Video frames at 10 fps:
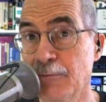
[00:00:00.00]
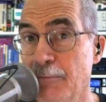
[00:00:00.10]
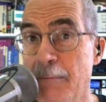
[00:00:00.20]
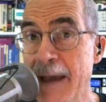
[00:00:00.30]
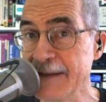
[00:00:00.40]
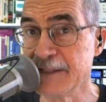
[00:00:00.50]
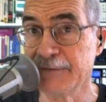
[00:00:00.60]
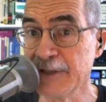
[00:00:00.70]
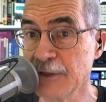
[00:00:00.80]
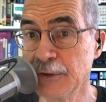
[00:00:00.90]

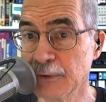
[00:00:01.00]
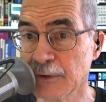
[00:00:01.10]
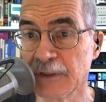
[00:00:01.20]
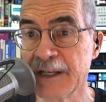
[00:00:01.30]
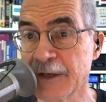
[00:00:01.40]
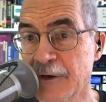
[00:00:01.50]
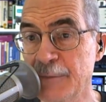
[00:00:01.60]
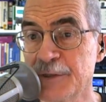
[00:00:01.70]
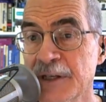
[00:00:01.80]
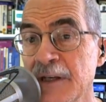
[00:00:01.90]
massively cool
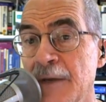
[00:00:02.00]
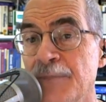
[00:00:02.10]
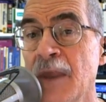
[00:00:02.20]
encryption.